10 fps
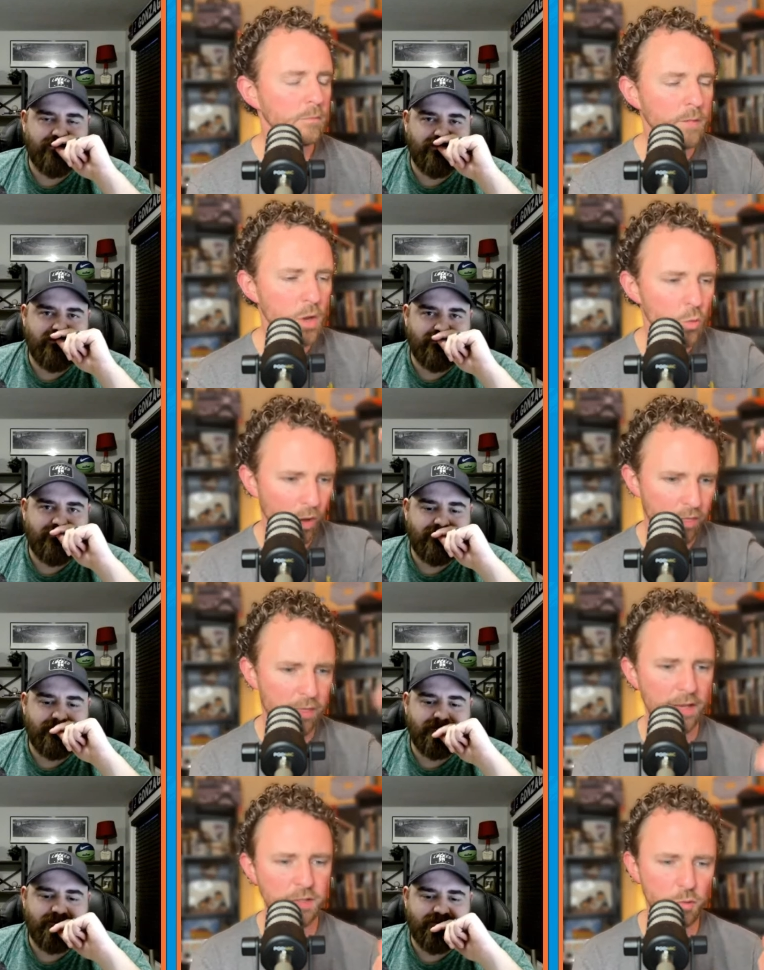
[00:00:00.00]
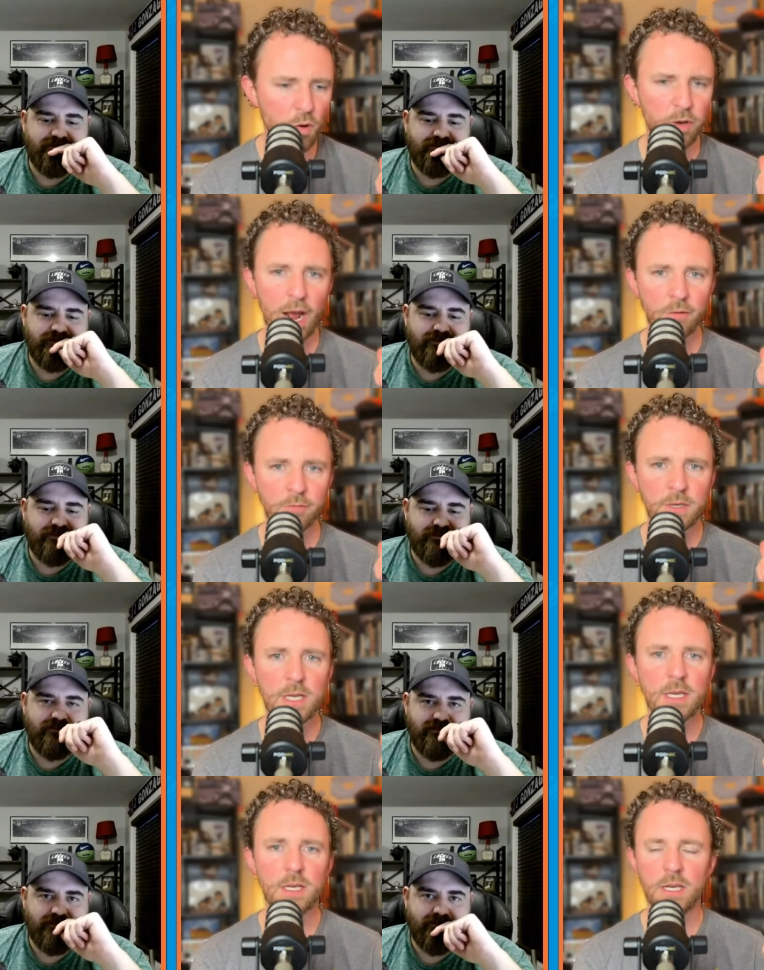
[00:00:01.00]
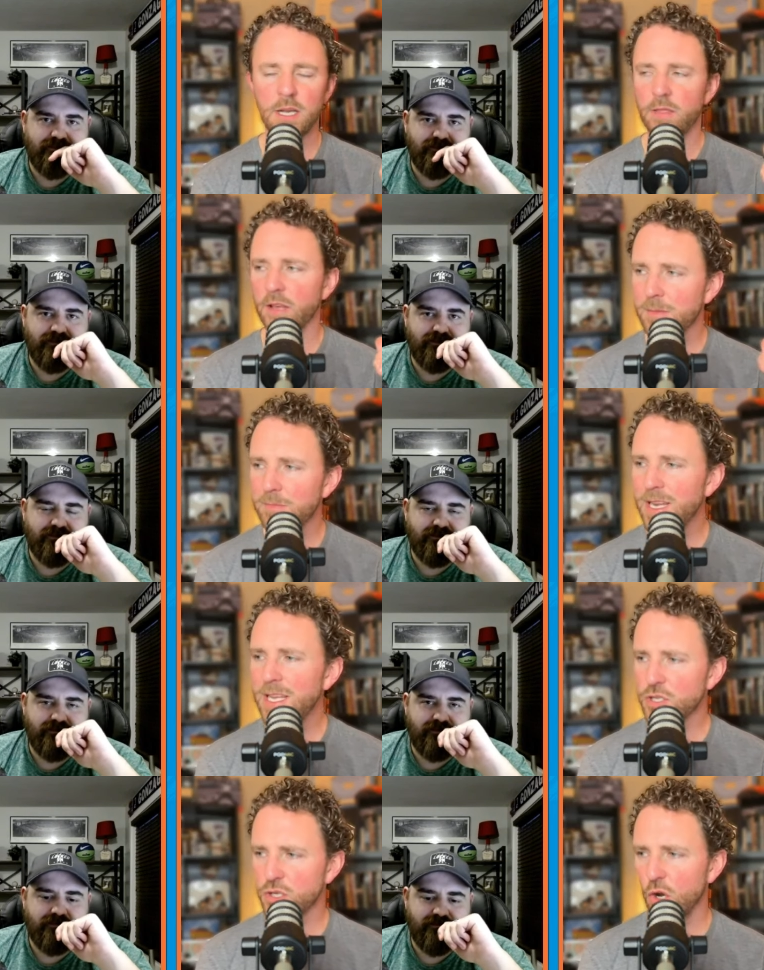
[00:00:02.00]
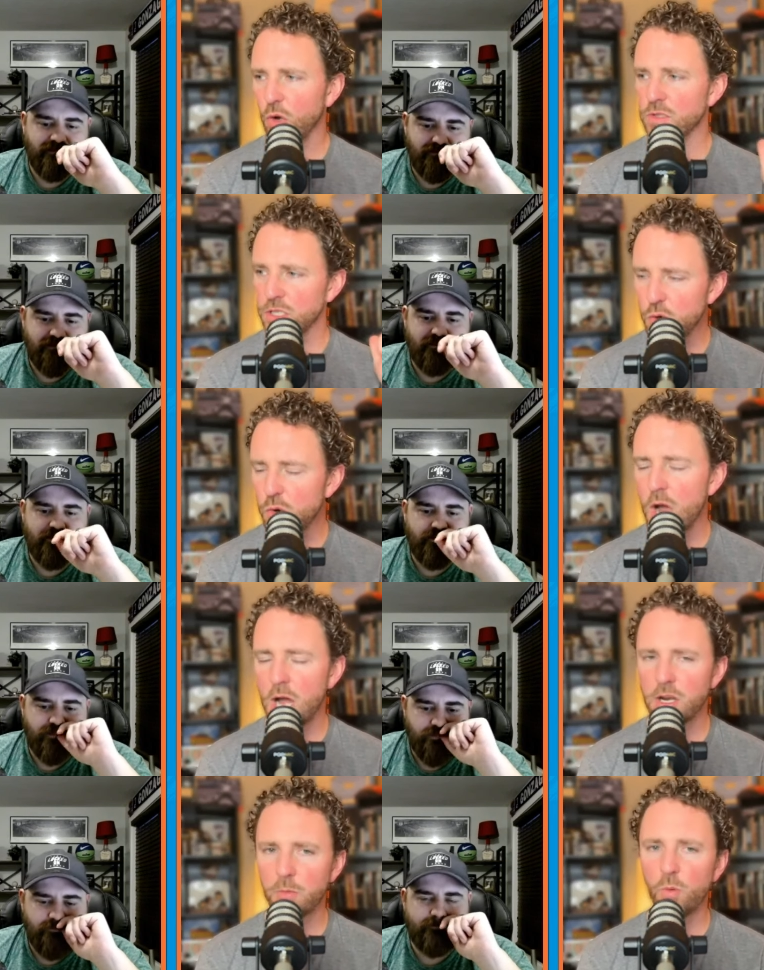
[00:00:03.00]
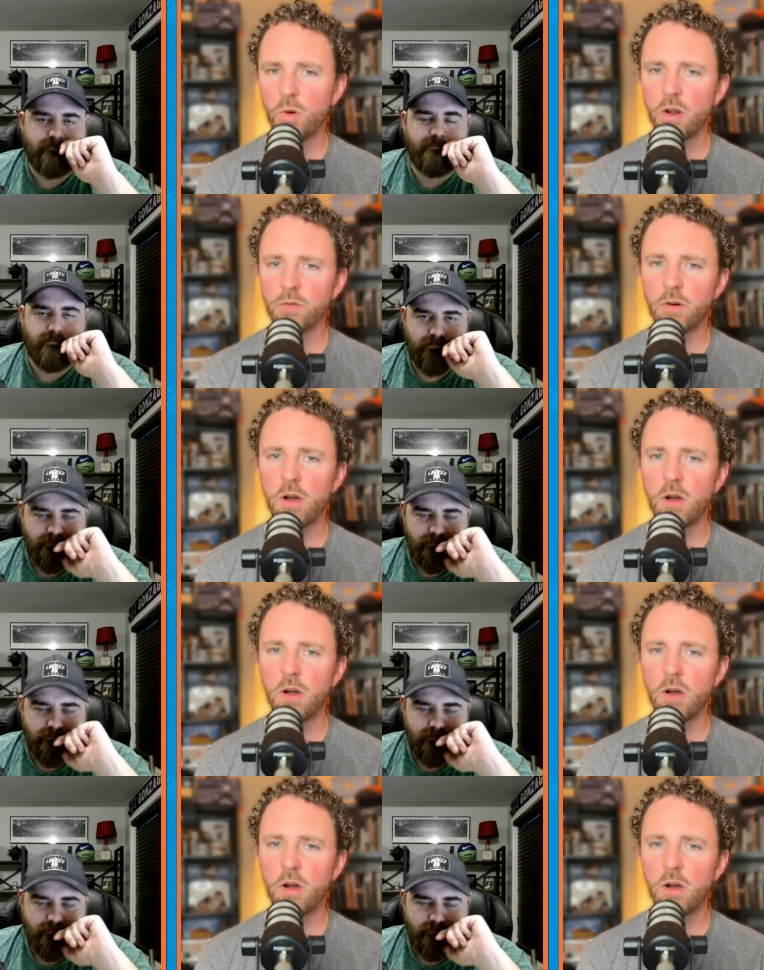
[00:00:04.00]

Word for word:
Speaker 1: when things rolled out, the committee chose UConn number one overall,